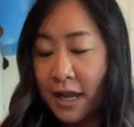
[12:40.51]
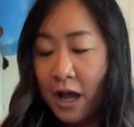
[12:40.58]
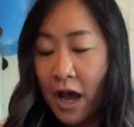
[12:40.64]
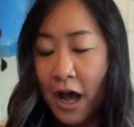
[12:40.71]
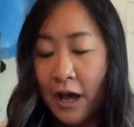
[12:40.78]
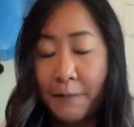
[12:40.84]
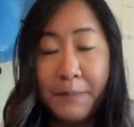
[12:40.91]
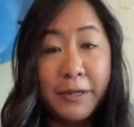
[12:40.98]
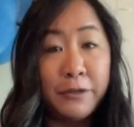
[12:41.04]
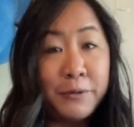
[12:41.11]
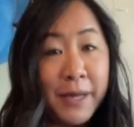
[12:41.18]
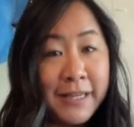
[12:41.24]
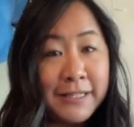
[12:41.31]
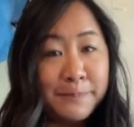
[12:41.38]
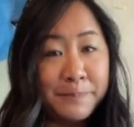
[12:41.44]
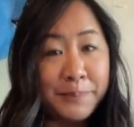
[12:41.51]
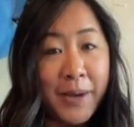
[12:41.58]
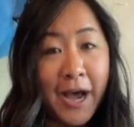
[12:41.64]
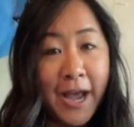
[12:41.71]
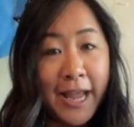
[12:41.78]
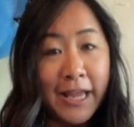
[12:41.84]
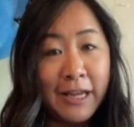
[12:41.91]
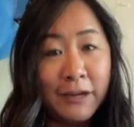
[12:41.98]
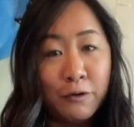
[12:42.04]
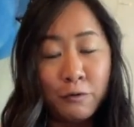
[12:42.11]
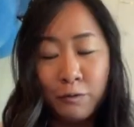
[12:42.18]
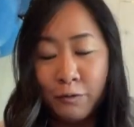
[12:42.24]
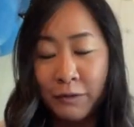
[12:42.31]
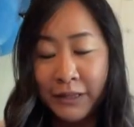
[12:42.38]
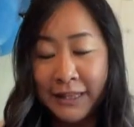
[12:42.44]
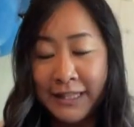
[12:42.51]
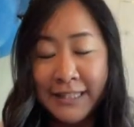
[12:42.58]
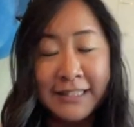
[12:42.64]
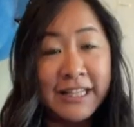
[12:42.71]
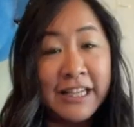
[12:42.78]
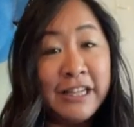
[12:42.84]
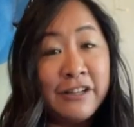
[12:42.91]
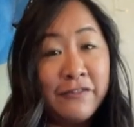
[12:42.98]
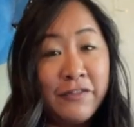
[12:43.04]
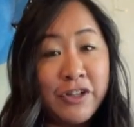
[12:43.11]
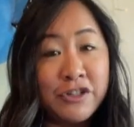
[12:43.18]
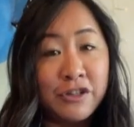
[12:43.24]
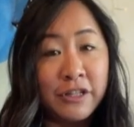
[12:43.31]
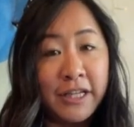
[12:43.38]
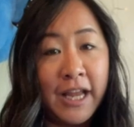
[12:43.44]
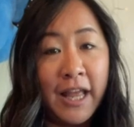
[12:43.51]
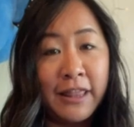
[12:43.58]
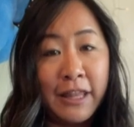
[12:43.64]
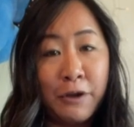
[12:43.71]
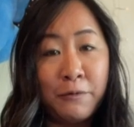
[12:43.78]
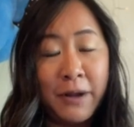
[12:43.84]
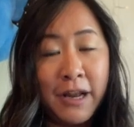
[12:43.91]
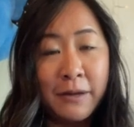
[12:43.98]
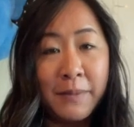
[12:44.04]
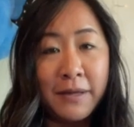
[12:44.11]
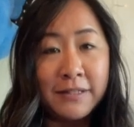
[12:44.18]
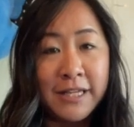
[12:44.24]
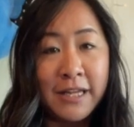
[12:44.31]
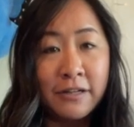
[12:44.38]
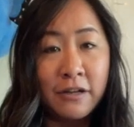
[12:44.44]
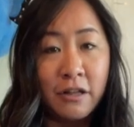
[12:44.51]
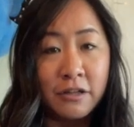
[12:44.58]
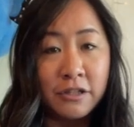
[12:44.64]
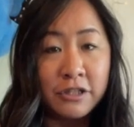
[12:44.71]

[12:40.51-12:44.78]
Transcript: Uh, but you have to buy these individually and they ran about ten dollars.